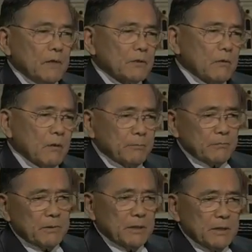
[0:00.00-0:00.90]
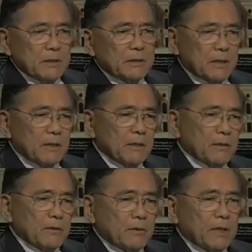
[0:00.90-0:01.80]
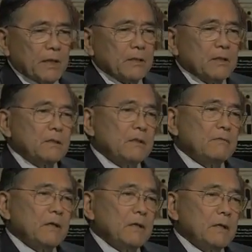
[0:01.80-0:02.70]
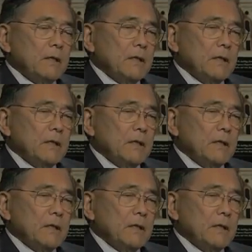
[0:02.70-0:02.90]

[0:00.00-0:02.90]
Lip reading: So I'm sitting there looking at the TV,